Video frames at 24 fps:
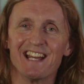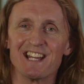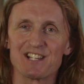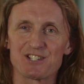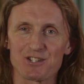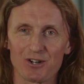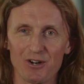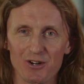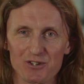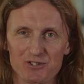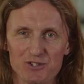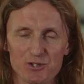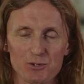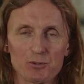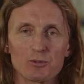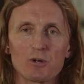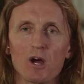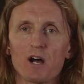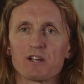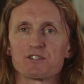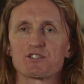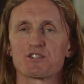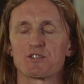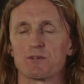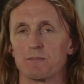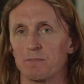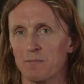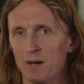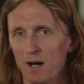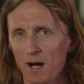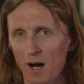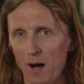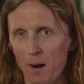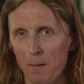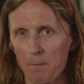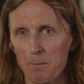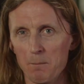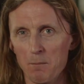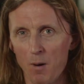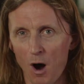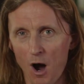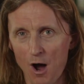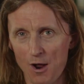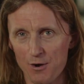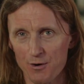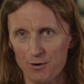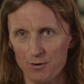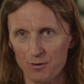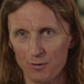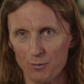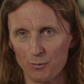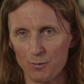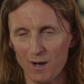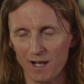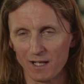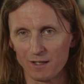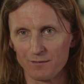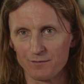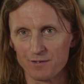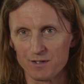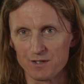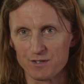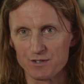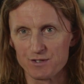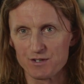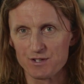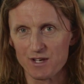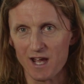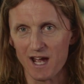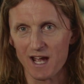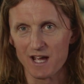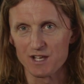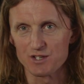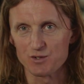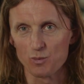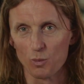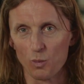it's also got some modern relevance as